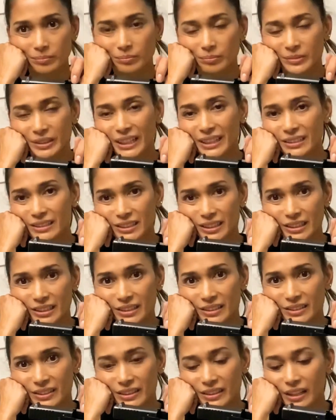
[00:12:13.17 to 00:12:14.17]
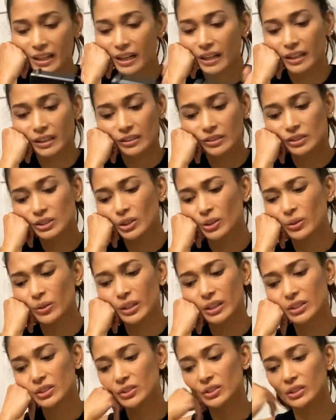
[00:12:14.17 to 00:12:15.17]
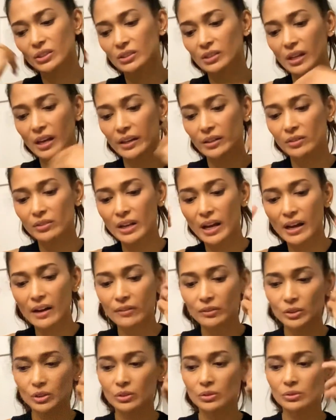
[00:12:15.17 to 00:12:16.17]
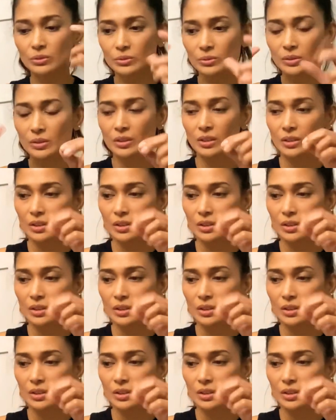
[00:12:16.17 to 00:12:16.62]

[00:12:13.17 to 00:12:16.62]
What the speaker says: 19 is a 9. So it's just, I don't have to